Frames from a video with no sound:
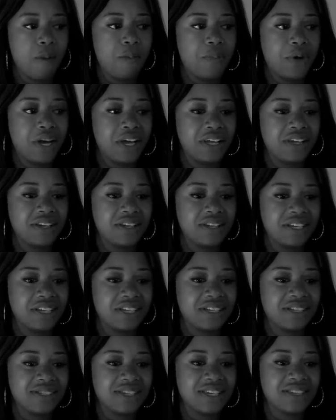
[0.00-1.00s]
But
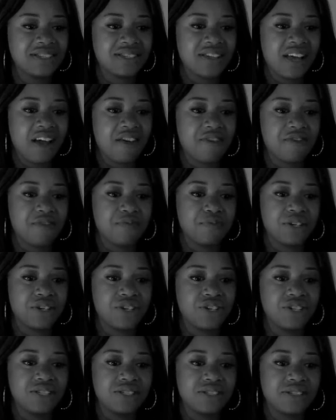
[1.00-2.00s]
it's tough,
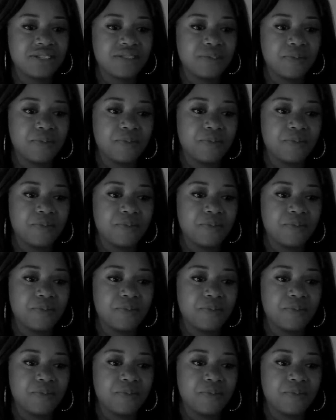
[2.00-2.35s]
because